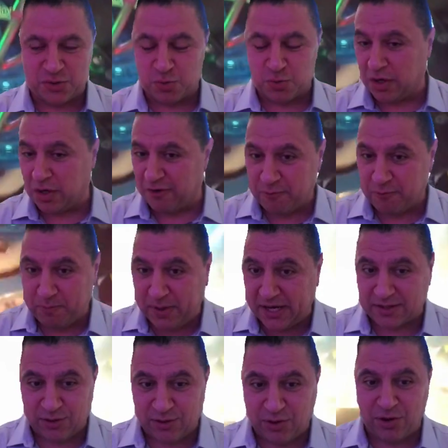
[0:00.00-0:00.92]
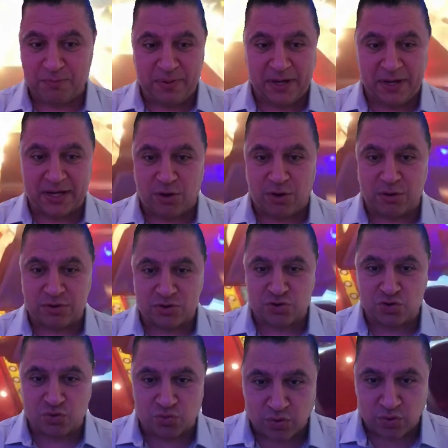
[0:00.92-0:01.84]
One of Pat Lawlor's
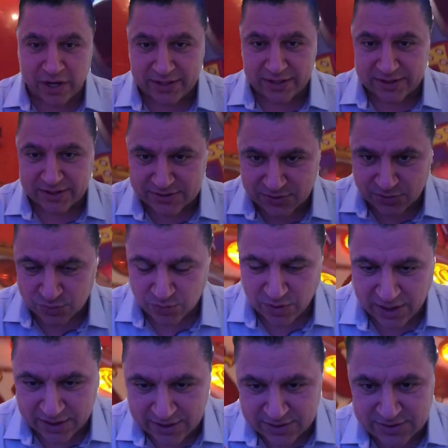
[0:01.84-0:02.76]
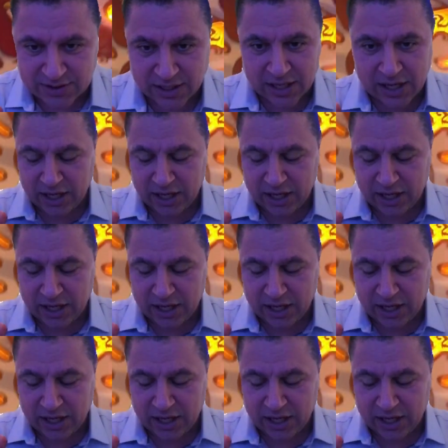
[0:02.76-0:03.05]
greatest